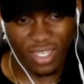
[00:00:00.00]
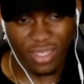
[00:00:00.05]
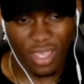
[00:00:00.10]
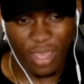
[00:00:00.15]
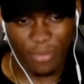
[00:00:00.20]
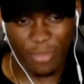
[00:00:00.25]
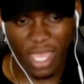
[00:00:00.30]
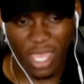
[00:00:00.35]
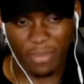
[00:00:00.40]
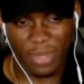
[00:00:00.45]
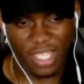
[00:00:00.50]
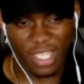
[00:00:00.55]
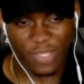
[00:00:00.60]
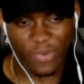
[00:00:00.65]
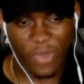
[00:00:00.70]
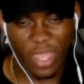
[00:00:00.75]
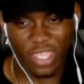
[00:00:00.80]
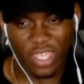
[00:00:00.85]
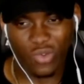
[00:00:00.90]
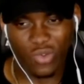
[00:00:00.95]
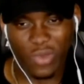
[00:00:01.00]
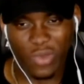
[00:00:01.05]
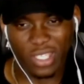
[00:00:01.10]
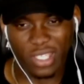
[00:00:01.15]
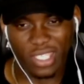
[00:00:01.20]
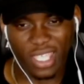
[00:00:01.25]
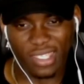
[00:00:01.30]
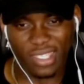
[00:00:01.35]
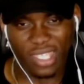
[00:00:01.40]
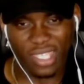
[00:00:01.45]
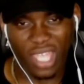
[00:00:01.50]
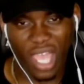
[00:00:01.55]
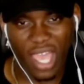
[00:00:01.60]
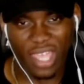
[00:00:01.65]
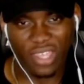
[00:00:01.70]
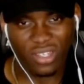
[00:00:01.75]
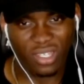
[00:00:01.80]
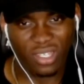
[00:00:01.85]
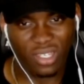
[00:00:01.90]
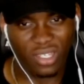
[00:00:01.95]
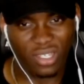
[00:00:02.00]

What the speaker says: And maybe that's why he always gets tired.